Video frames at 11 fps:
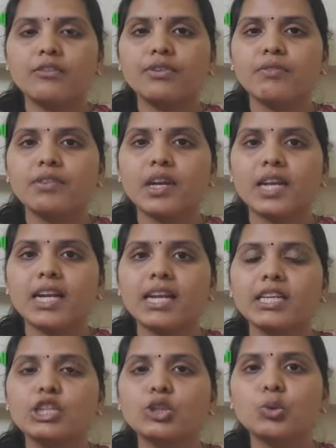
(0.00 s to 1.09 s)
If you have taken
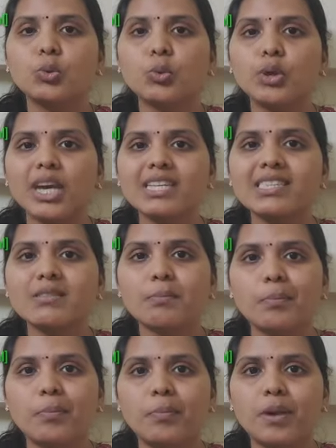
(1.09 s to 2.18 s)
like 2x
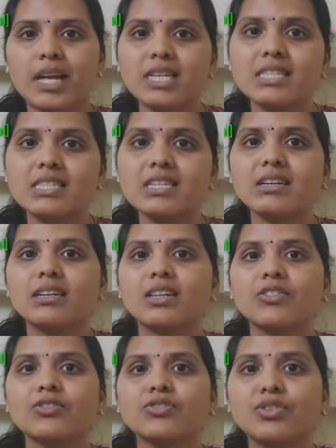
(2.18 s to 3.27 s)
plus
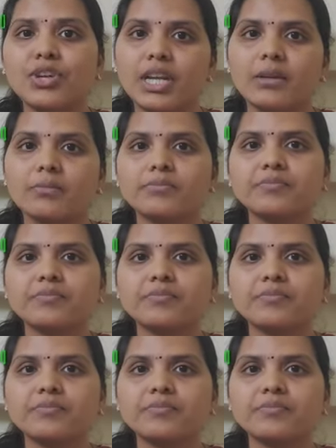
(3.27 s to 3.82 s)
3.